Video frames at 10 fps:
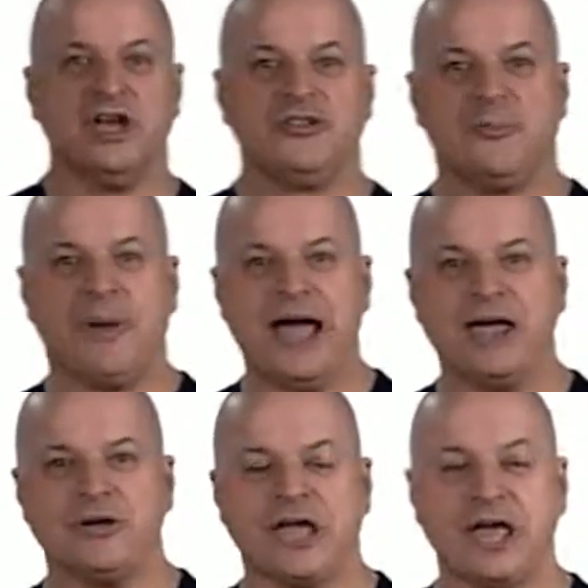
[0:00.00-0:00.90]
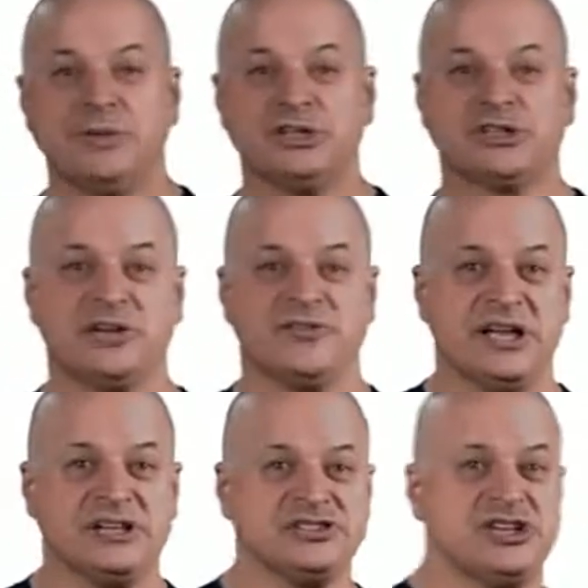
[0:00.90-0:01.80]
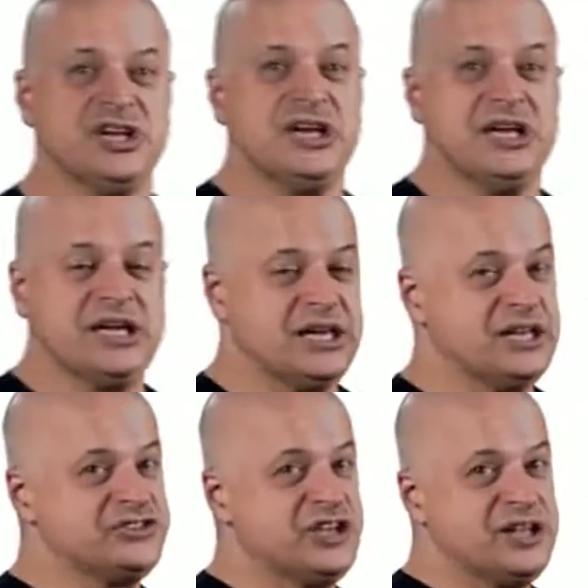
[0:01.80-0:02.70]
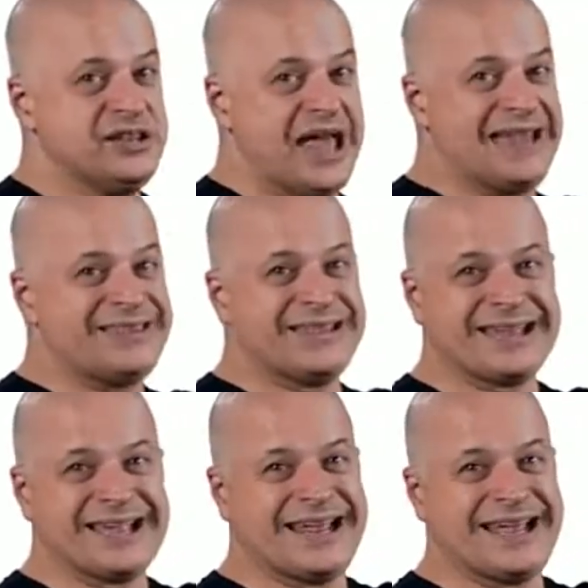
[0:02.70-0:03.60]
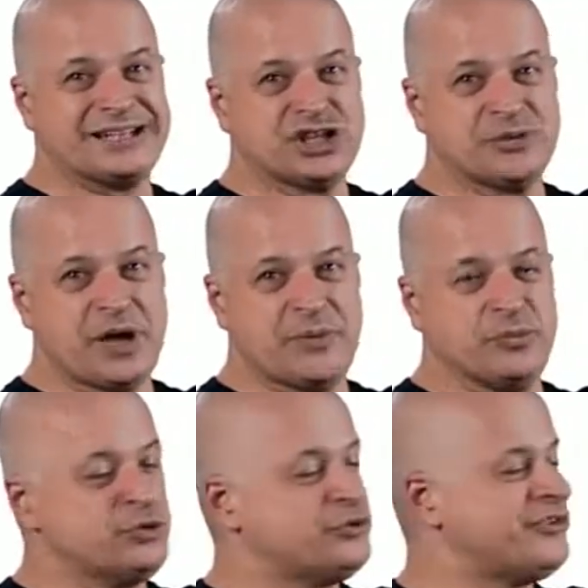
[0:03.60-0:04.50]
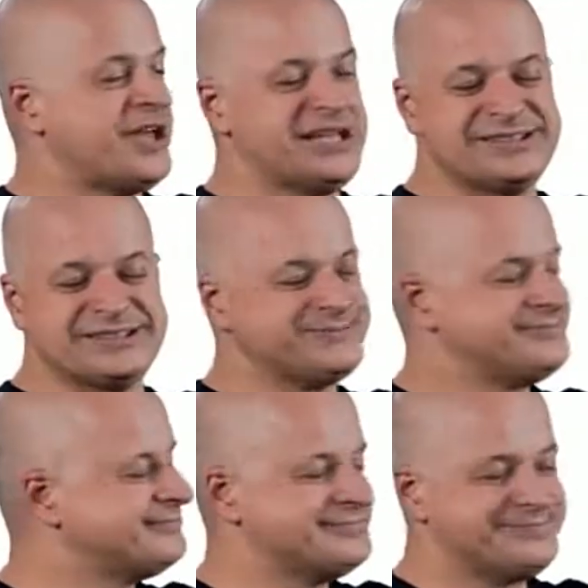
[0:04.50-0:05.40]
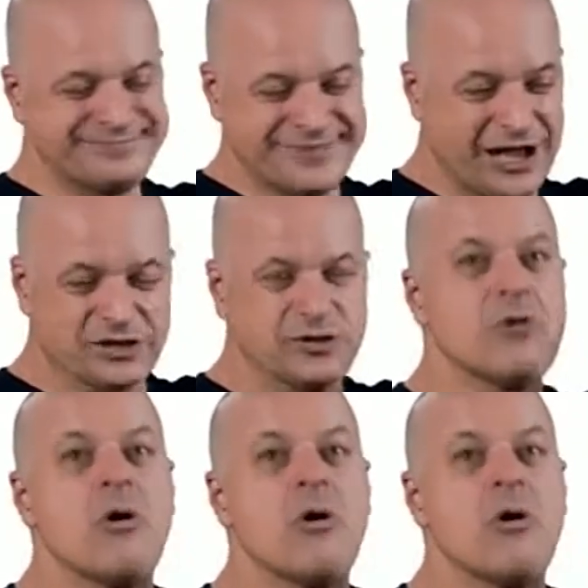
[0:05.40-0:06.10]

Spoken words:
The biochemistry of this is not that they're going to ask you about moon face. No.